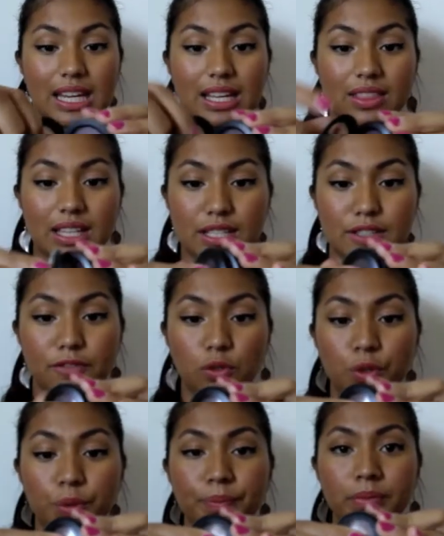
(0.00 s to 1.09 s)
in this
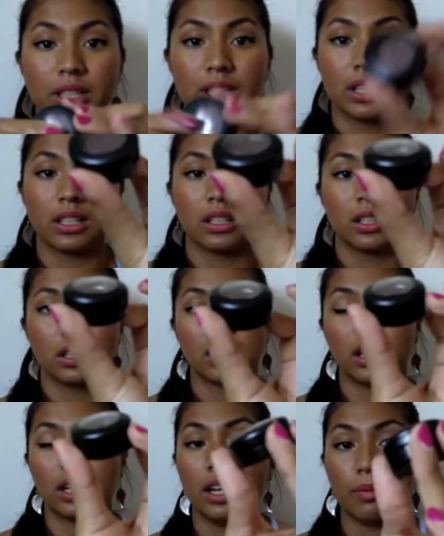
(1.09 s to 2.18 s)
form.
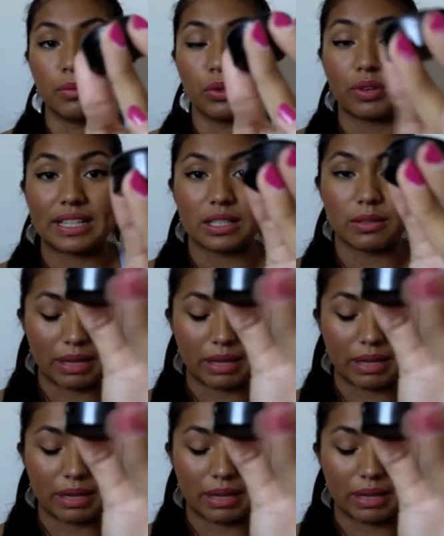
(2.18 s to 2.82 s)
The reason